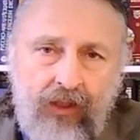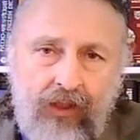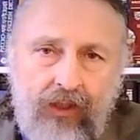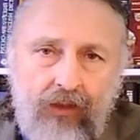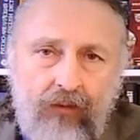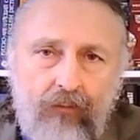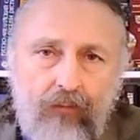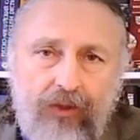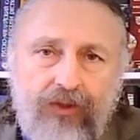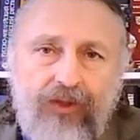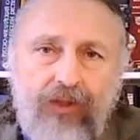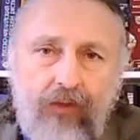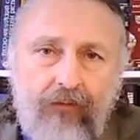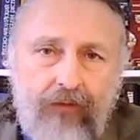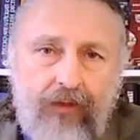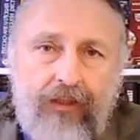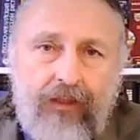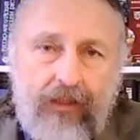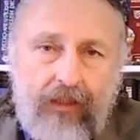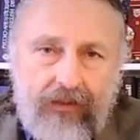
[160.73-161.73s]
In other words, all
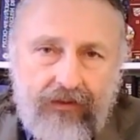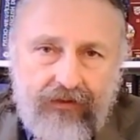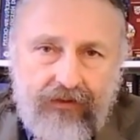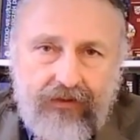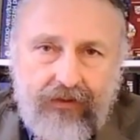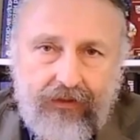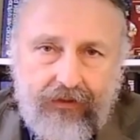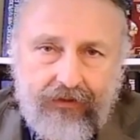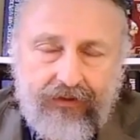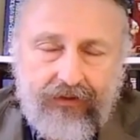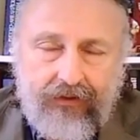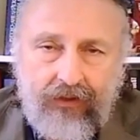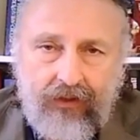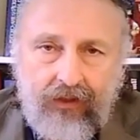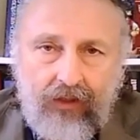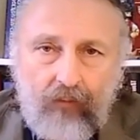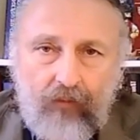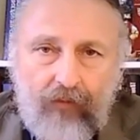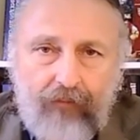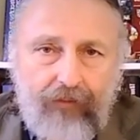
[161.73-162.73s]
the nonsense
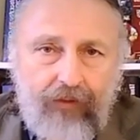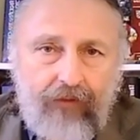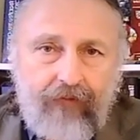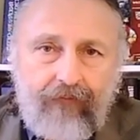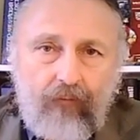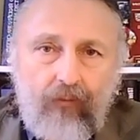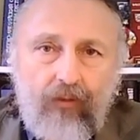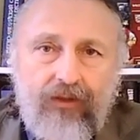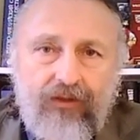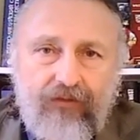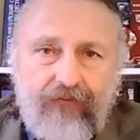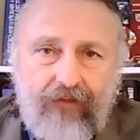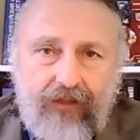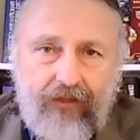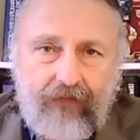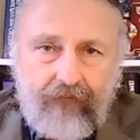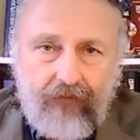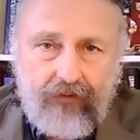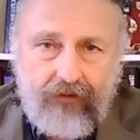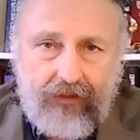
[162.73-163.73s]
we've been
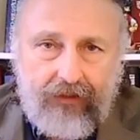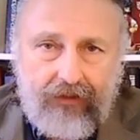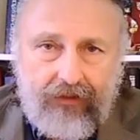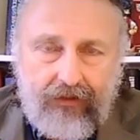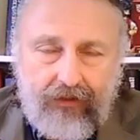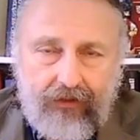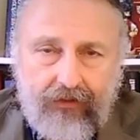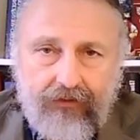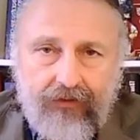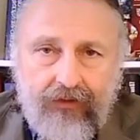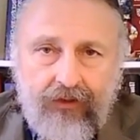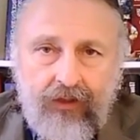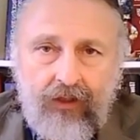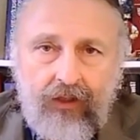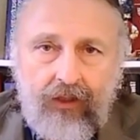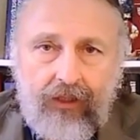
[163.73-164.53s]
force-fed for decades.